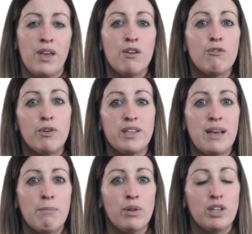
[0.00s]
For
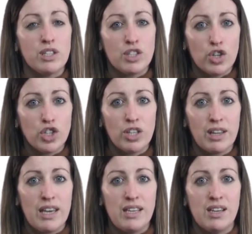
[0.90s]
example, a discussion
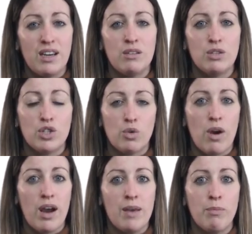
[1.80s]
leader,
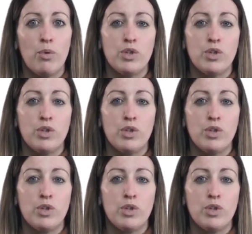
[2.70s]
scribe, or